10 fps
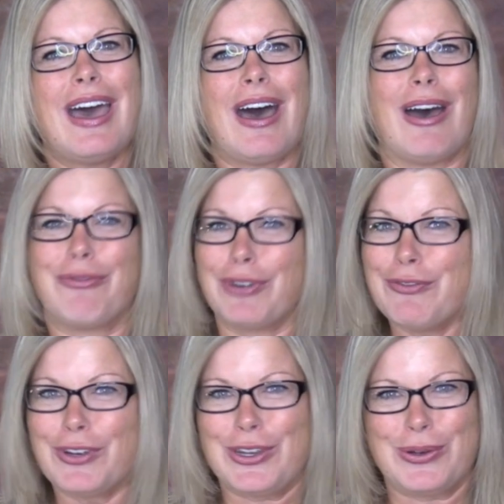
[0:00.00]
Uh, free
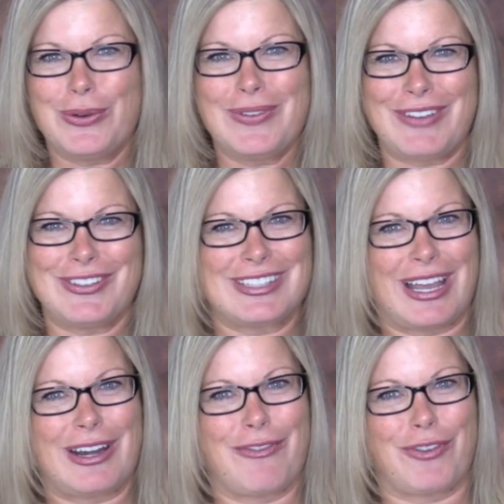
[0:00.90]
for you if you
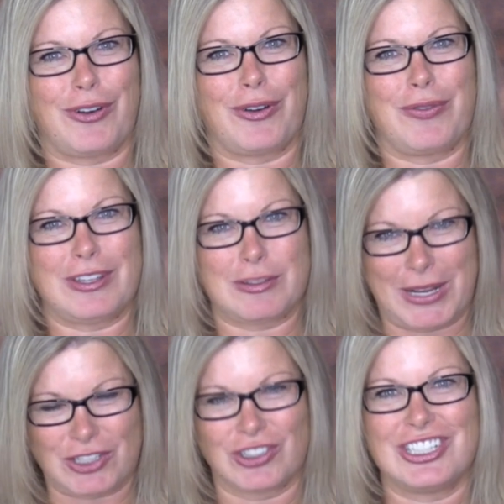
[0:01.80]
sign up for the
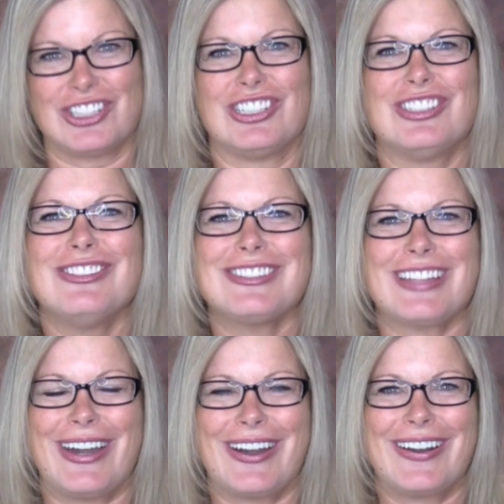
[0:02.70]
special edition
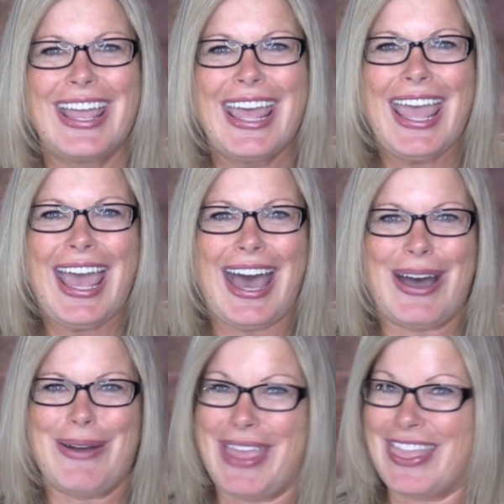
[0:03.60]
newsletter.
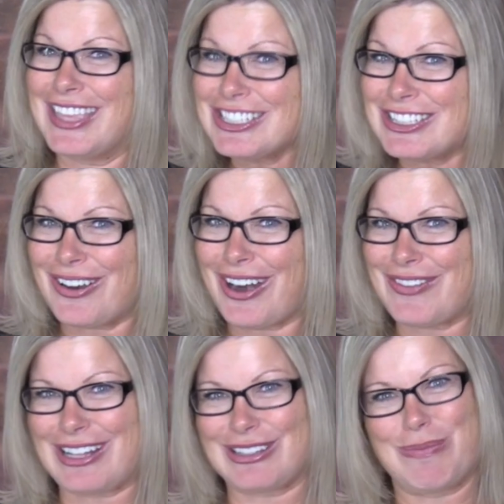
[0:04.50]
Um, and this year I've
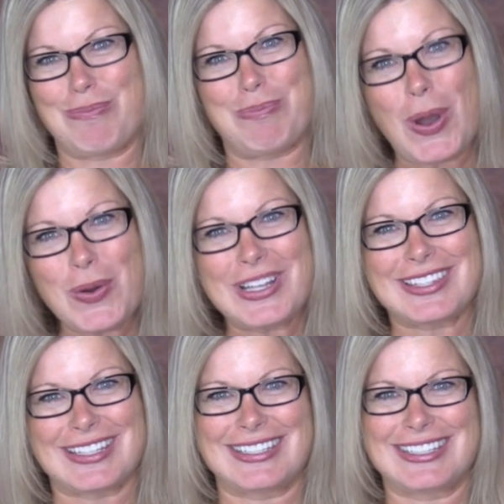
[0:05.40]
got some
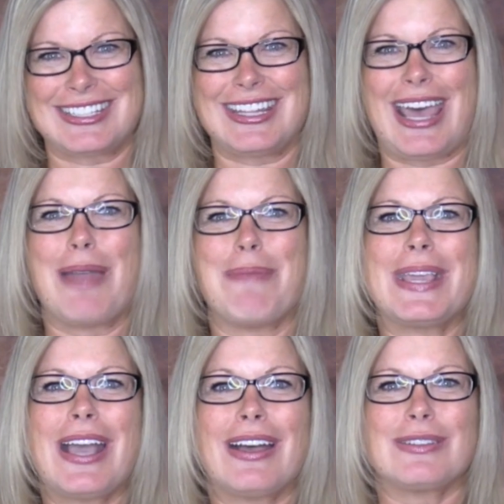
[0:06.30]
bonuses to that,
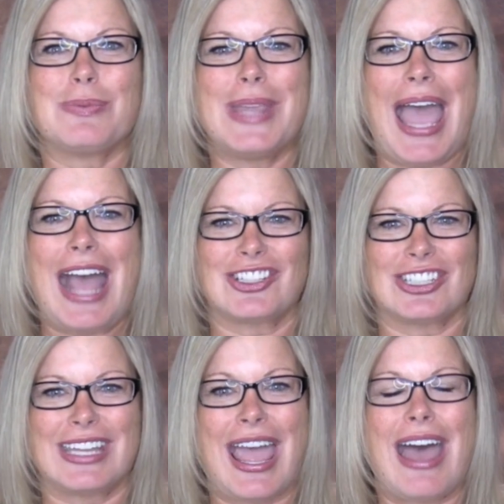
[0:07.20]
because we
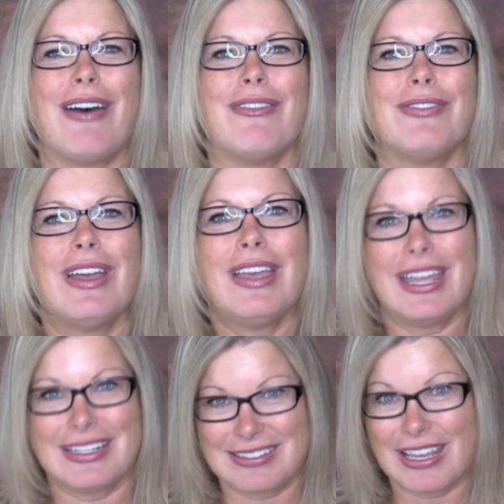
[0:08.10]
actually have,
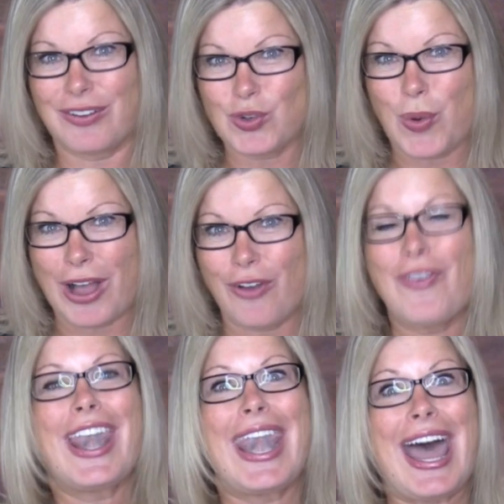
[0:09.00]
instead of twelve,
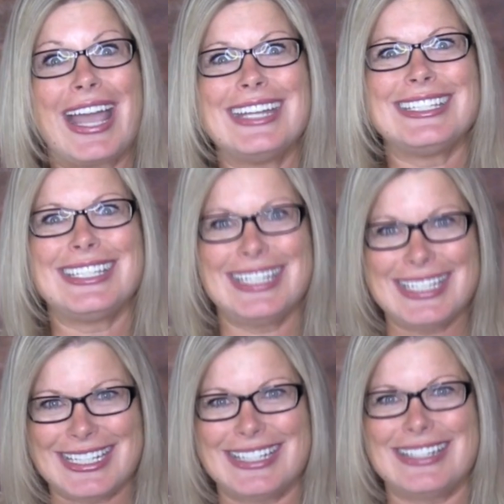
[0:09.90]

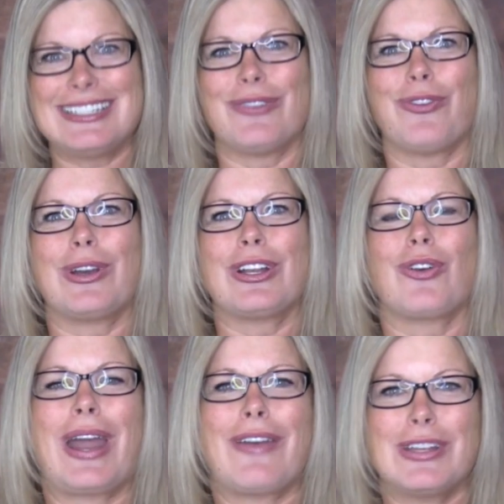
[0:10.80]
nineteen different
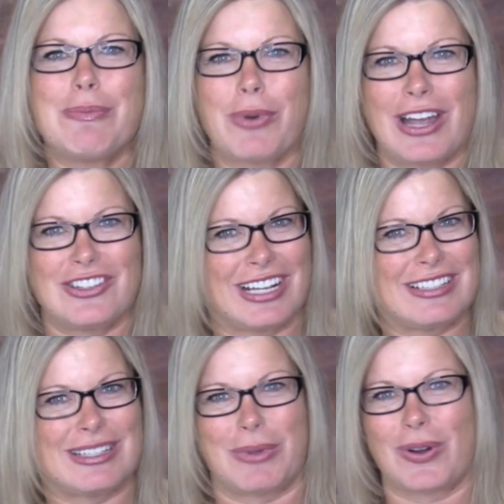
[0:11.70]
crafting
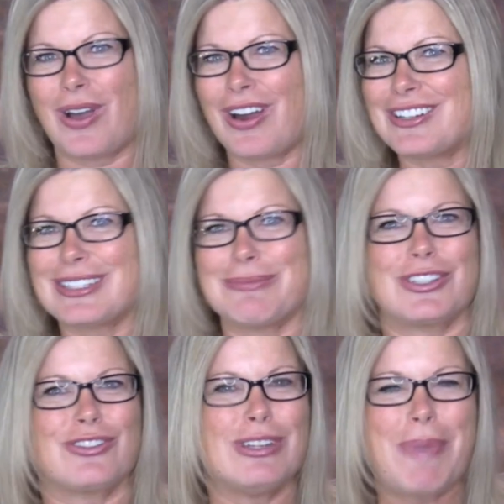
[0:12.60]
projects. Some are cards, some
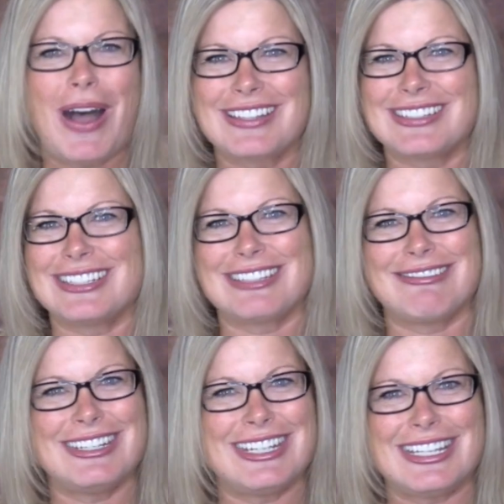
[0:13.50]
are treat boxes,
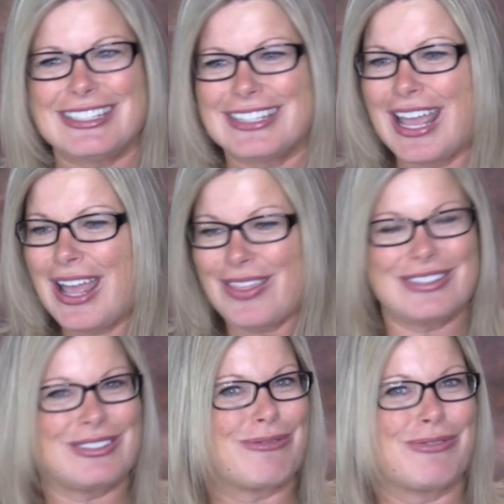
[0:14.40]
three Ds.
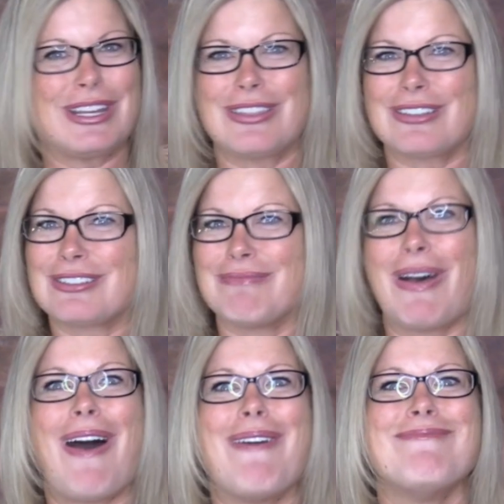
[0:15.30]
There's a wreath. There's some
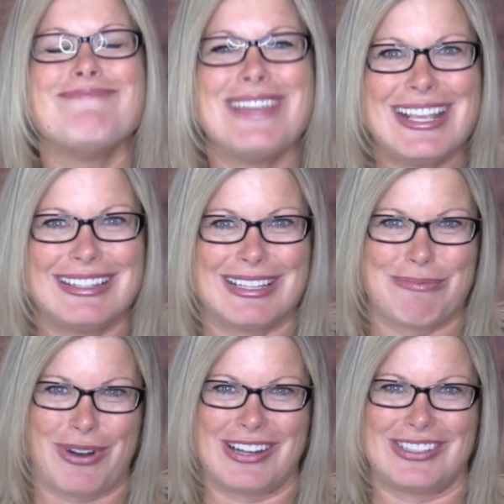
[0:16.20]
amazing
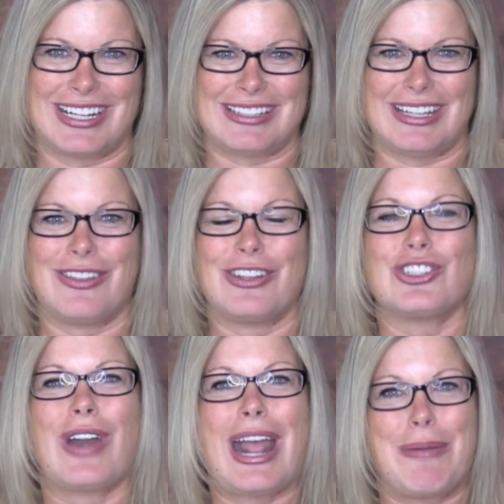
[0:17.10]
projects in here that
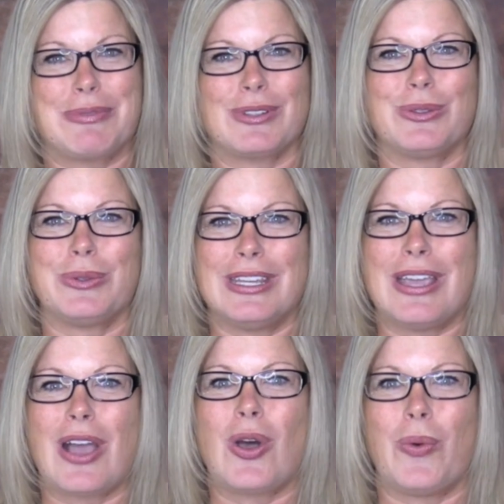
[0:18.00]
you're
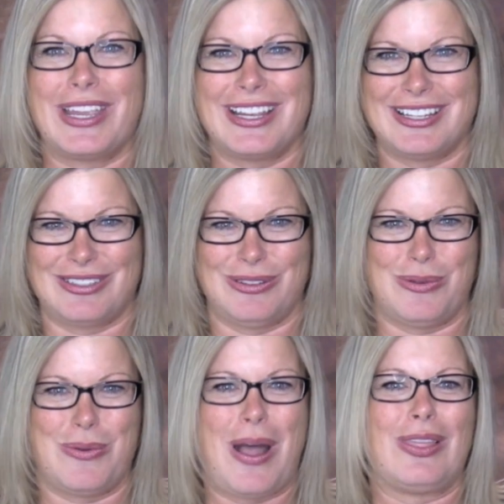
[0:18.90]
absolutely going
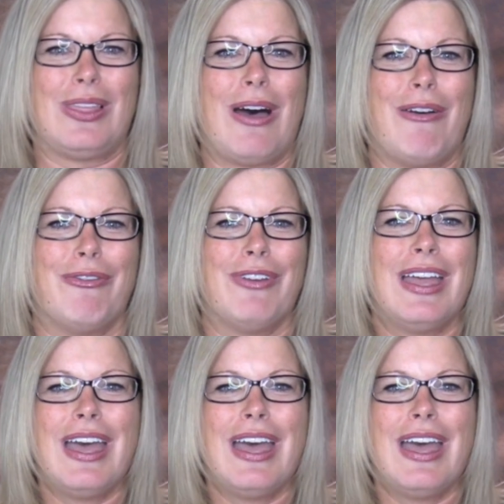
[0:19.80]
to love.